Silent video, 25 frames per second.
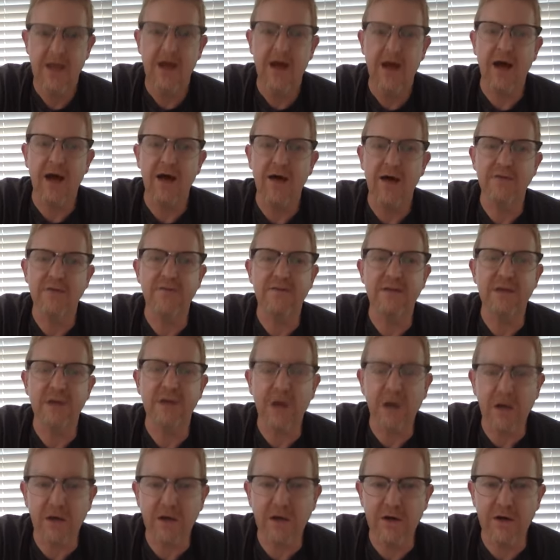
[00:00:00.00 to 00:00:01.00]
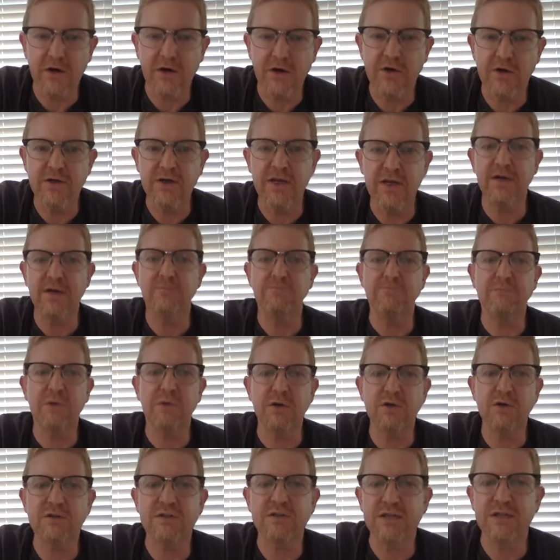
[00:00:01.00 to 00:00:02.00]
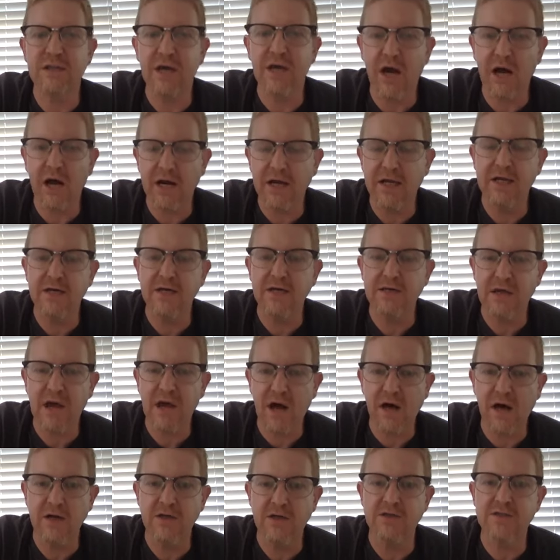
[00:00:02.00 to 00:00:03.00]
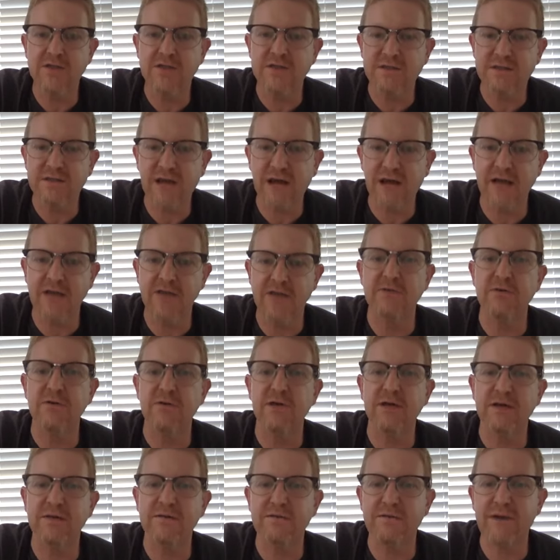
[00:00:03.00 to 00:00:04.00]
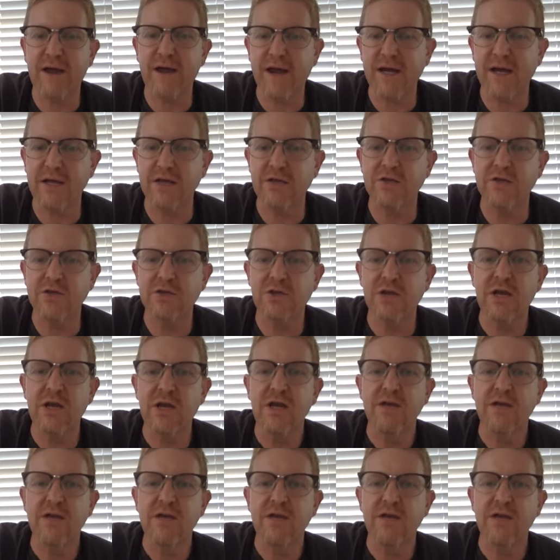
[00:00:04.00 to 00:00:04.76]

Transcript: uh, the unearned and mostly unacknowledged societal advantage